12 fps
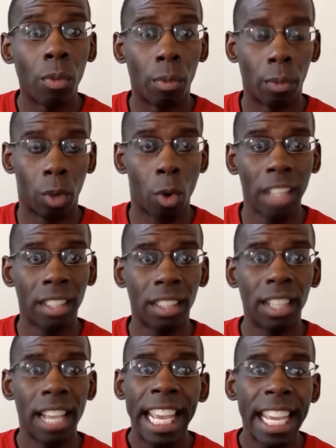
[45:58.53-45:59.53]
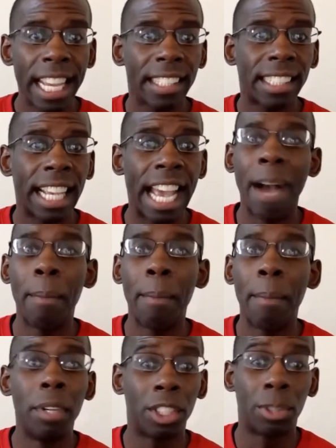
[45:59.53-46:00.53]
questions, he ain't saying how
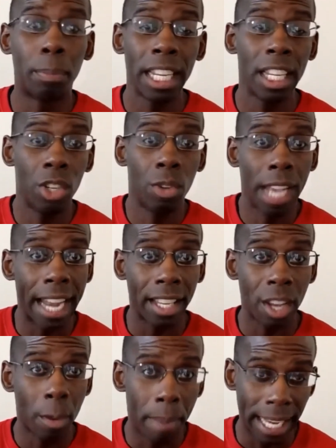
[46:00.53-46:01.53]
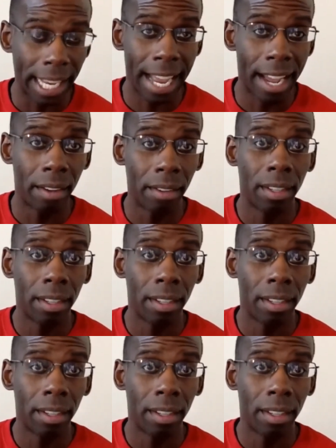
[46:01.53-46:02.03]
much money you got in your bank account.